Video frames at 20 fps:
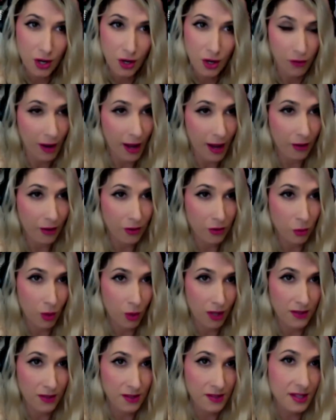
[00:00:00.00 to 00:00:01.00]
around
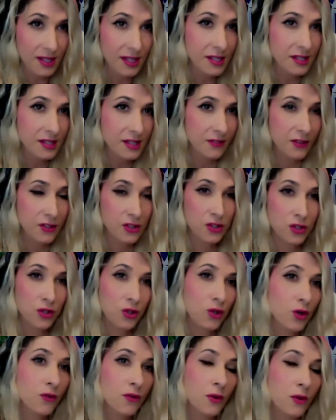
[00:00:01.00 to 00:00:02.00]
what this is, if it's
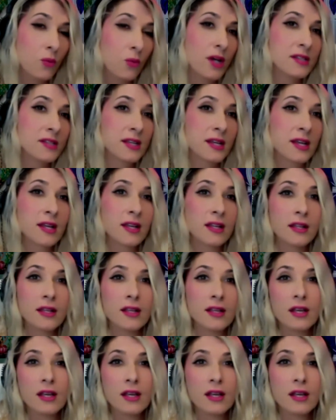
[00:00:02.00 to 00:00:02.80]
true, if it wasn't.